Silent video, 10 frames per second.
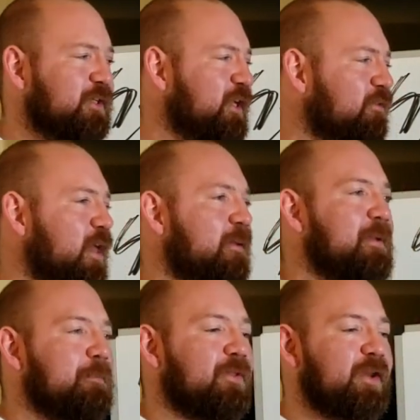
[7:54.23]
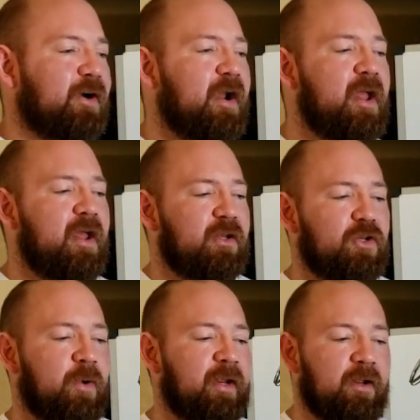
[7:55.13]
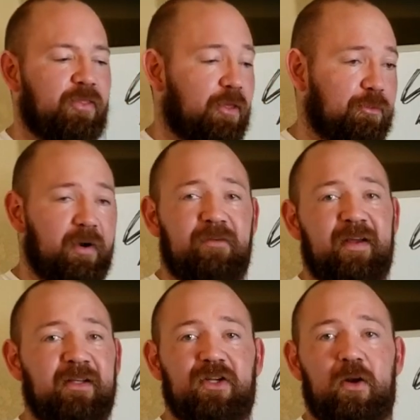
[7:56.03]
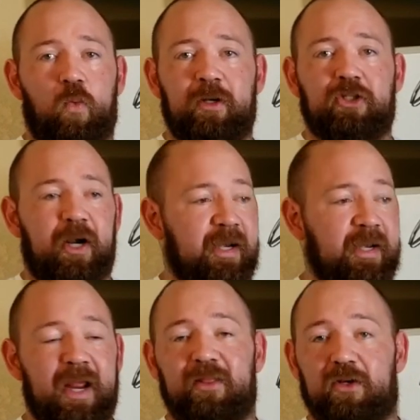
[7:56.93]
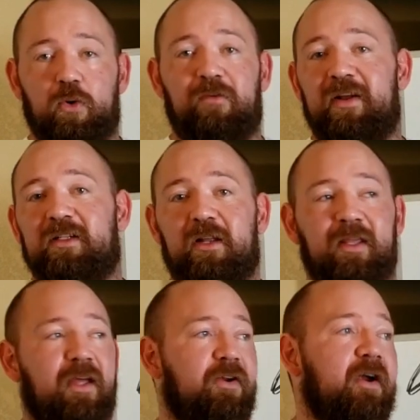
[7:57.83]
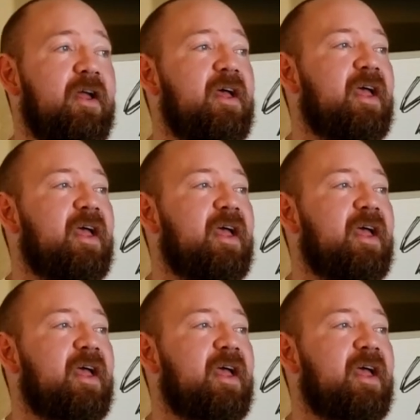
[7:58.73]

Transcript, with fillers: So you have a lot of people that are doing the three events on one training day and the two events on the other.